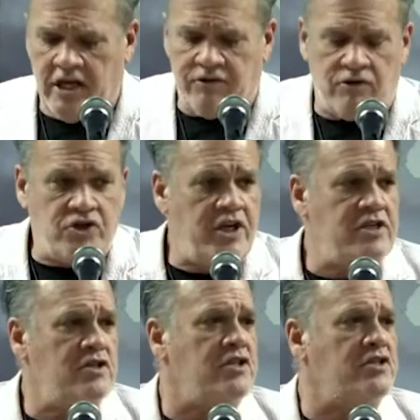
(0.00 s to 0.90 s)
either
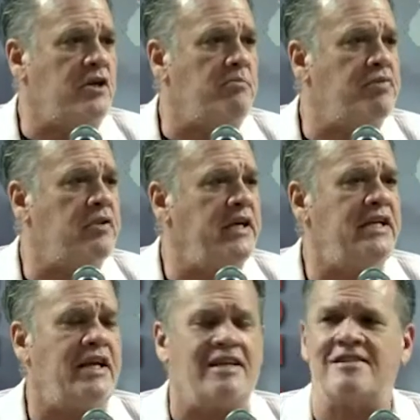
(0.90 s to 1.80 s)
Jesus is a
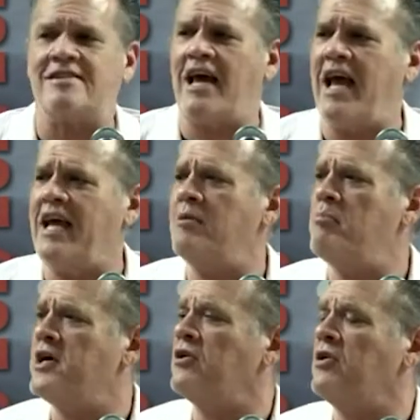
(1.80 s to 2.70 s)
complete, insane,
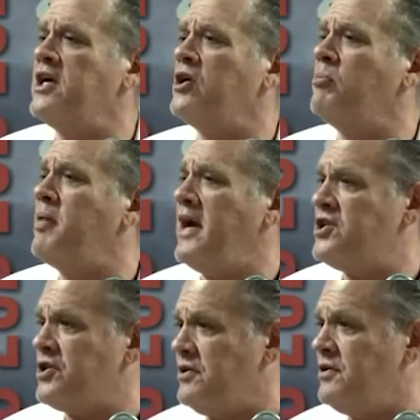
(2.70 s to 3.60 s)
mentally ill
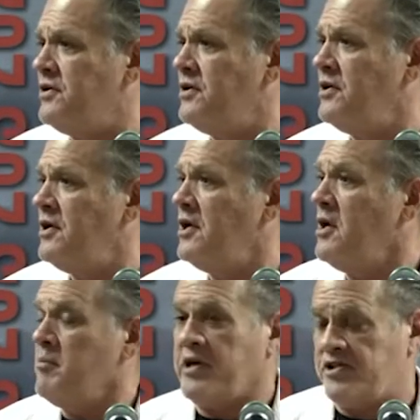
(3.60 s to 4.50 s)
patient.
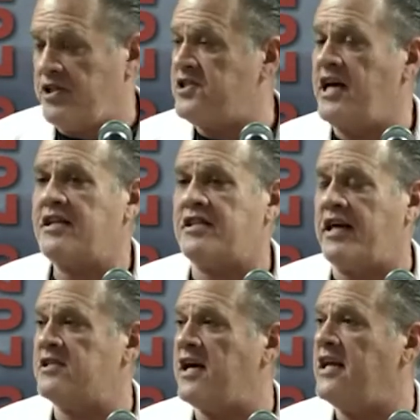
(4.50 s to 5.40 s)
Because he says
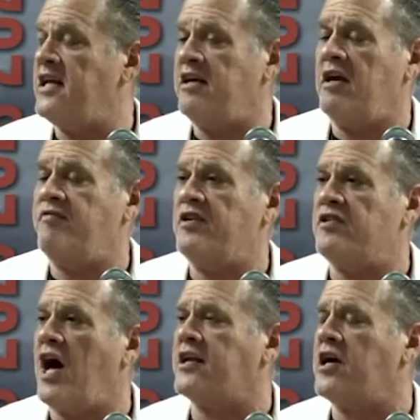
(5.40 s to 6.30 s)
things that if he's
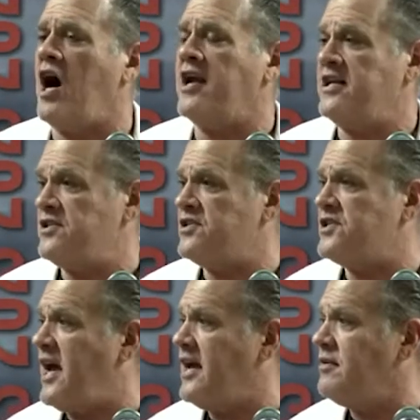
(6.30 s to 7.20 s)
not God, he's
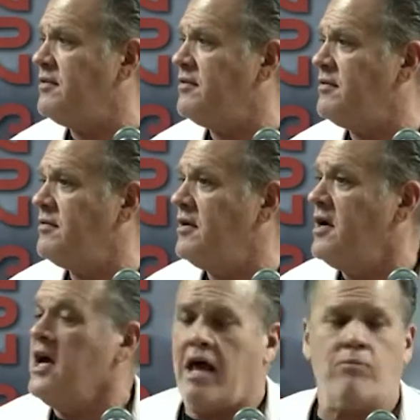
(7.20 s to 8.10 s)
insane.
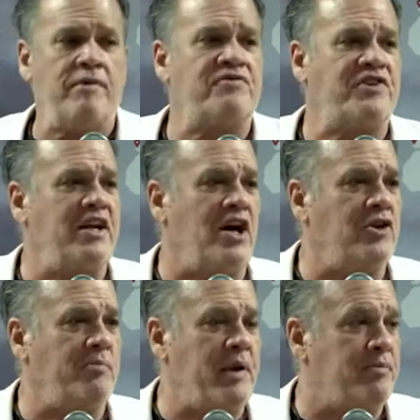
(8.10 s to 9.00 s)
And we've seen
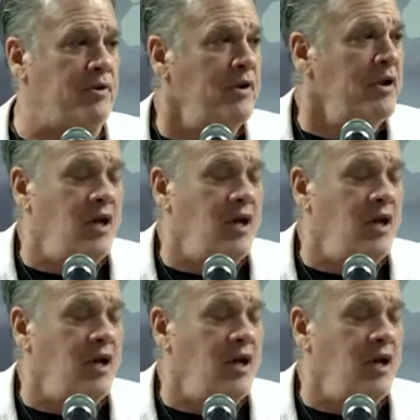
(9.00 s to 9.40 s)
other people,